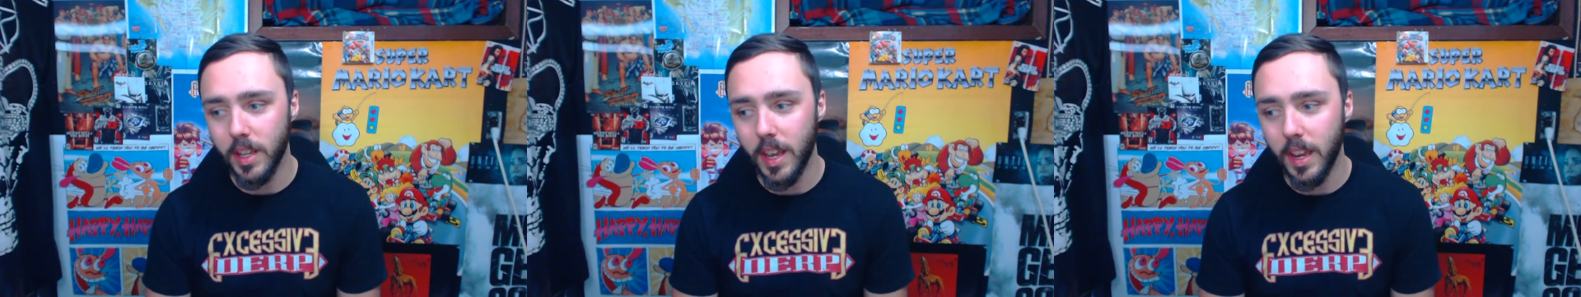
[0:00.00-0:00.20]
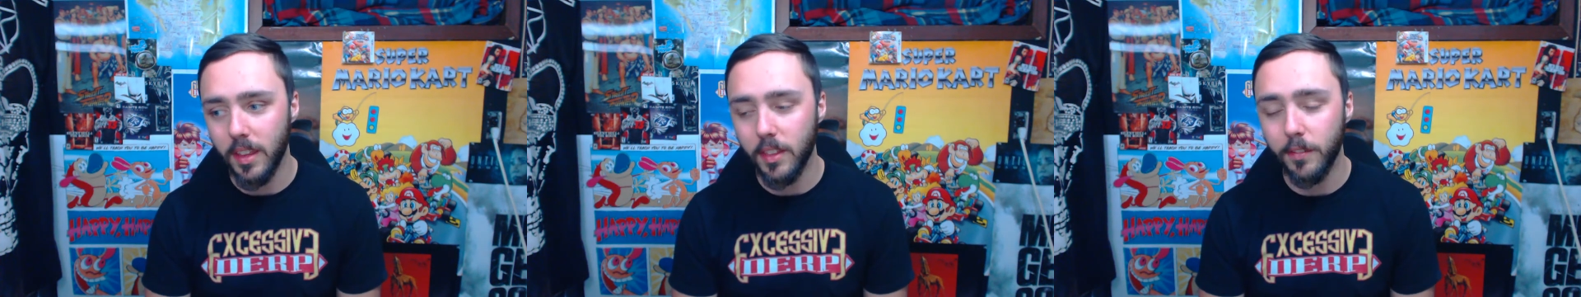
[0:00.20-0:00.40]

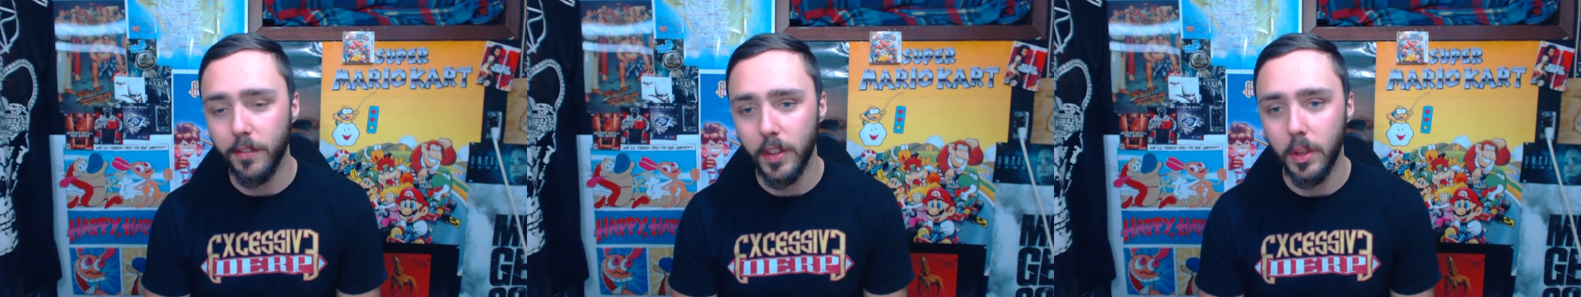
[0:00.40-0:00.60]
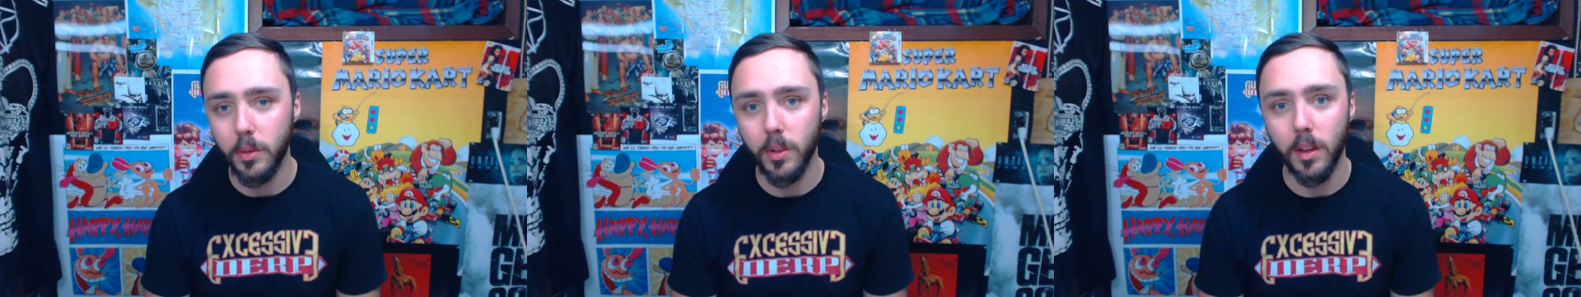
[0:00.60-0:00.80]
A, the
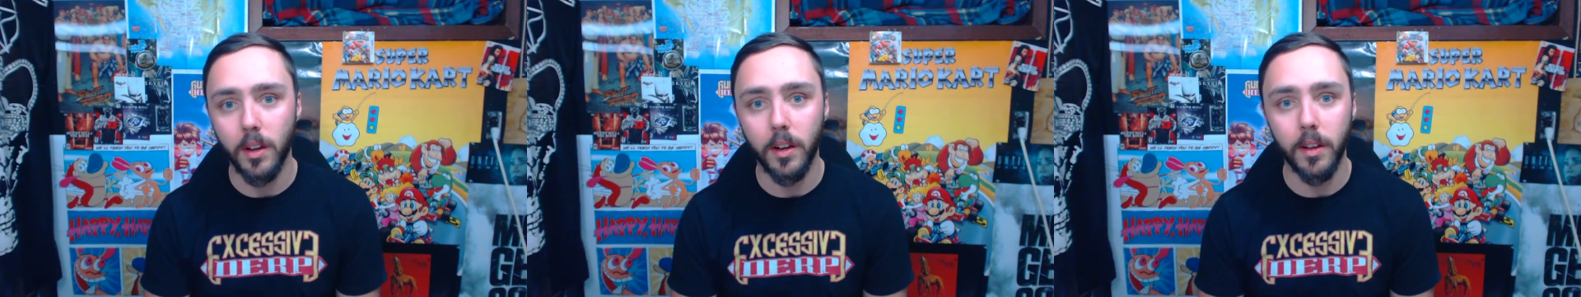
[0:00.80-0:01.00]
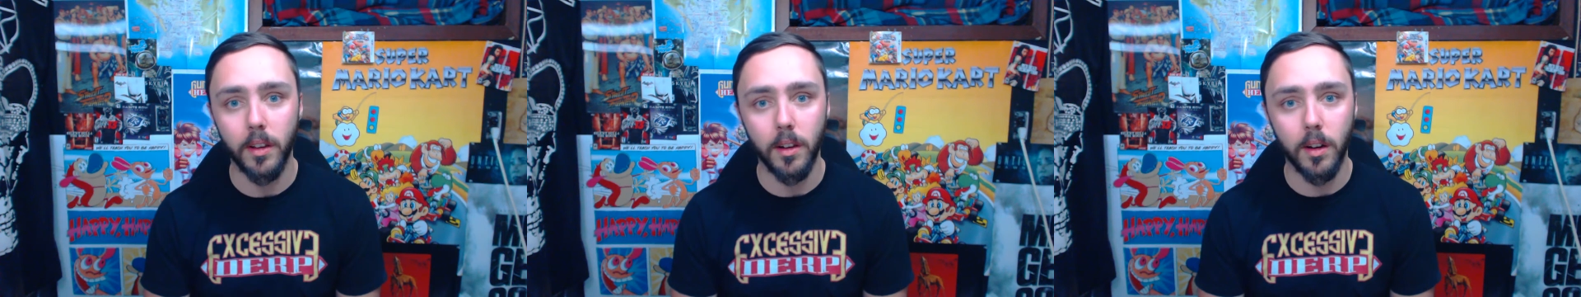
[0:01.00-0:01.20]
views
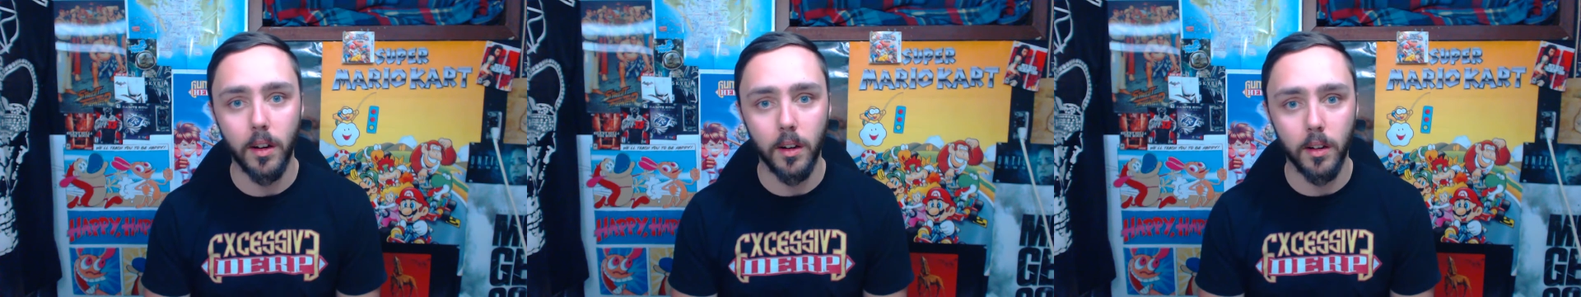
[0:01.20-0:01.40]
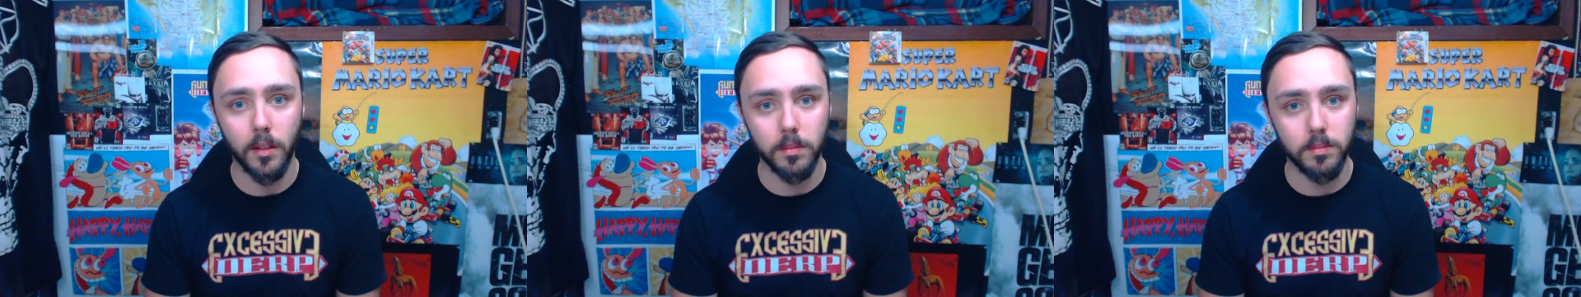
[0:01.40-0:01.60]
on it
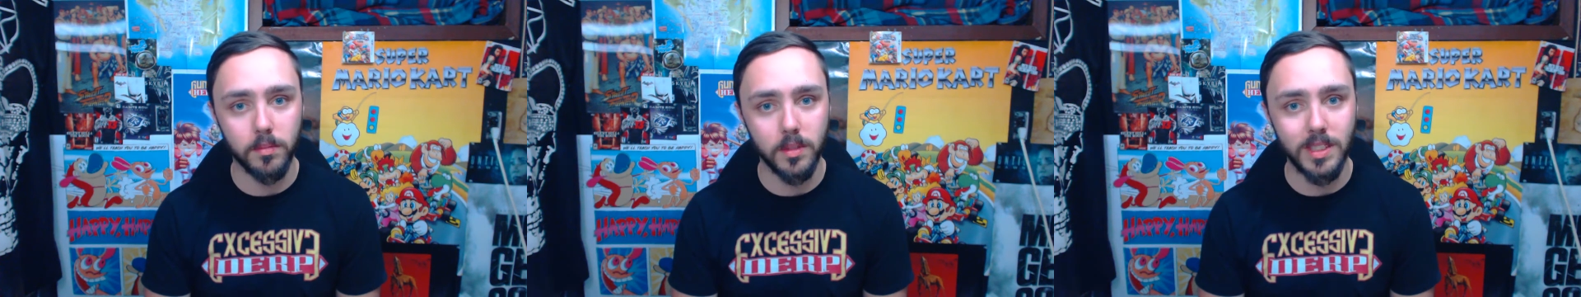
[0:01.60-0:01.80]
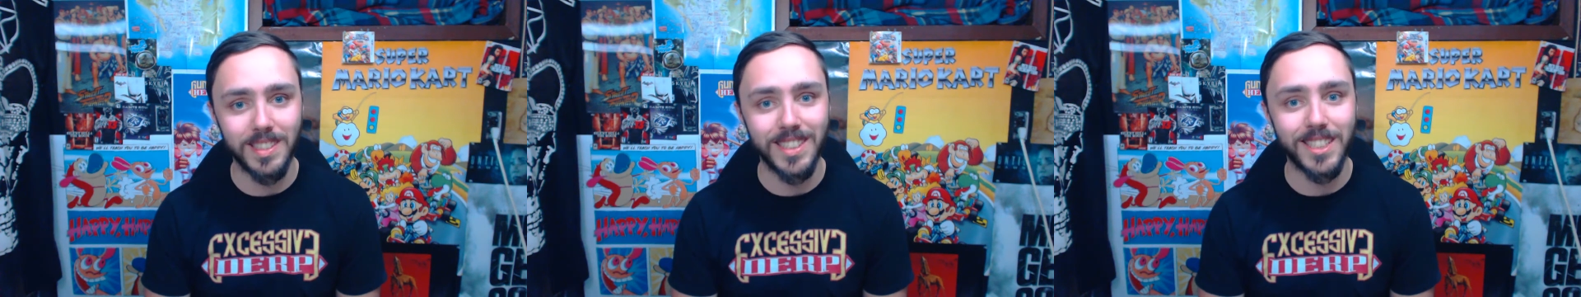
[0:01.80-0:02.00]
are
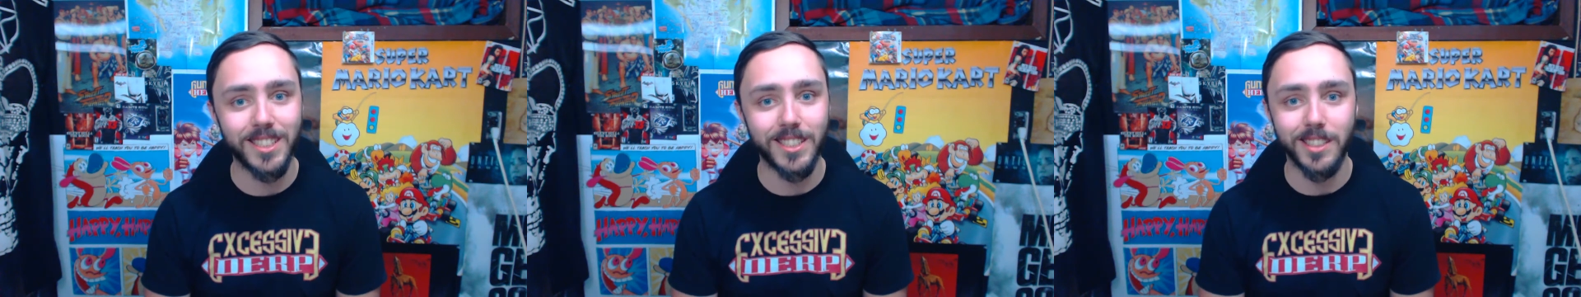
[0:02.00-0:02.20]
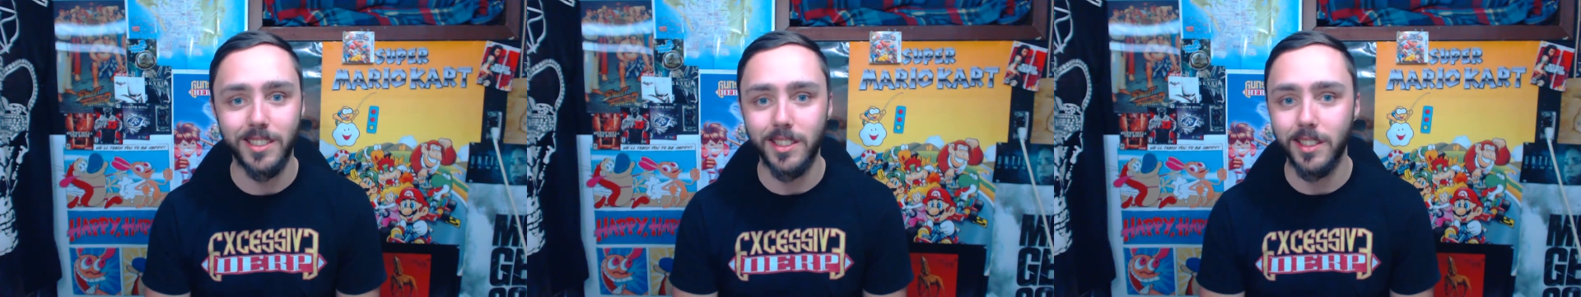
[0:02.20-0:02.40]

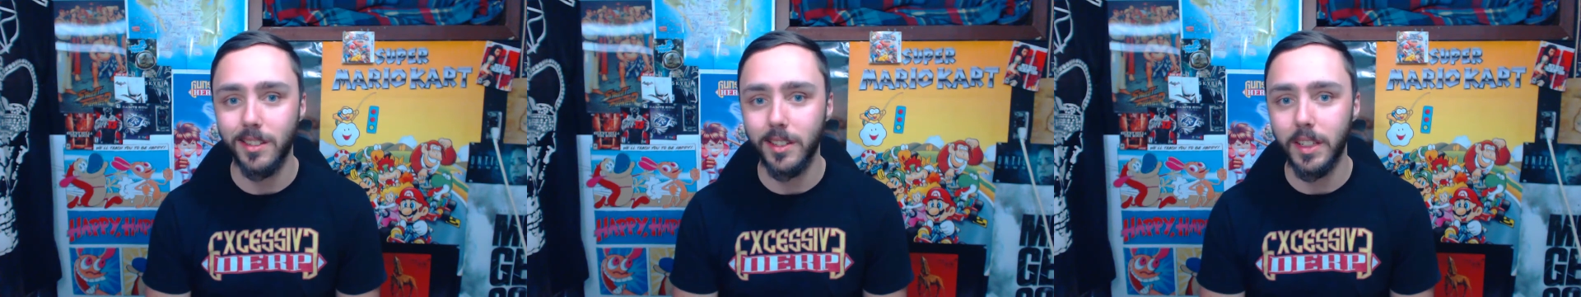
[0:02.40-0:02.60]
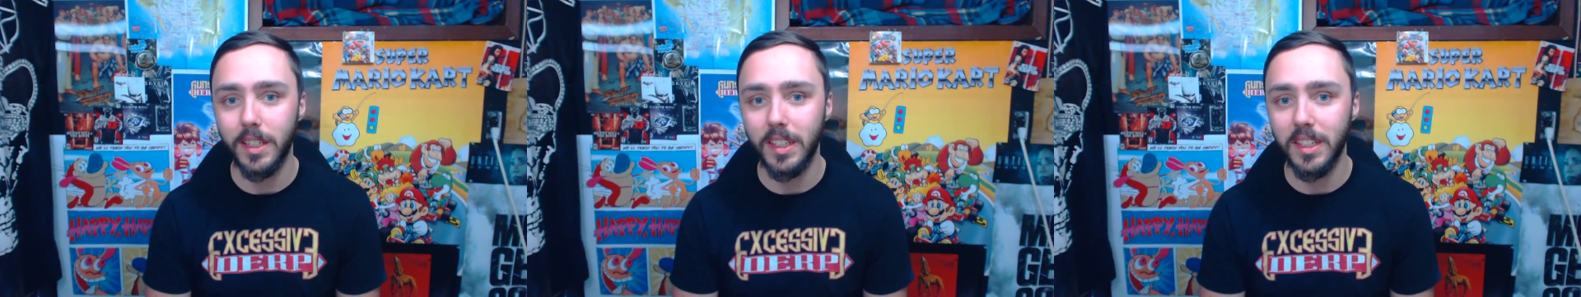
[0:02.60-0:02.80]

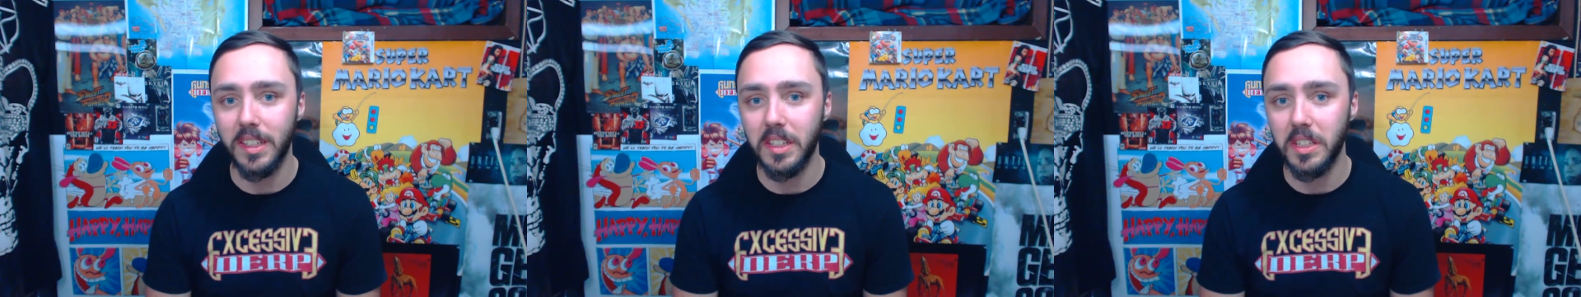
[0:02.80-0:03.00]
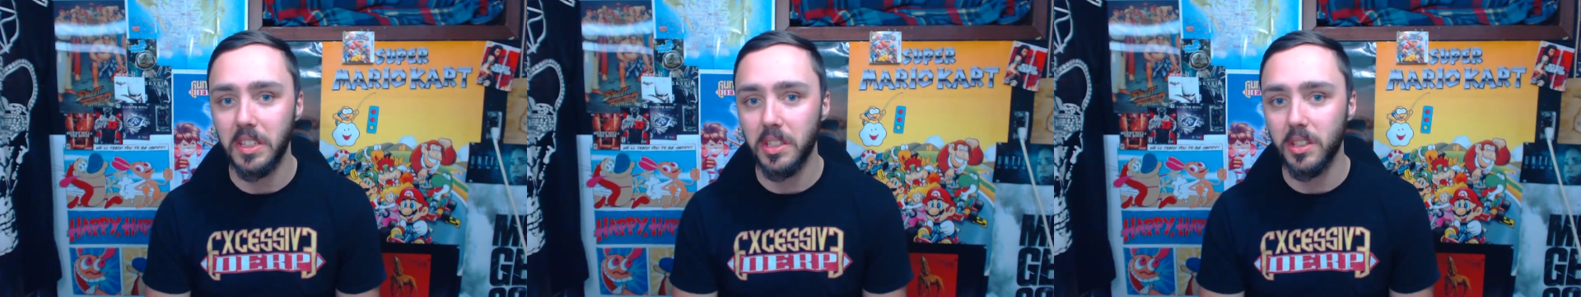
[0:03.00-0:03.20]
consistently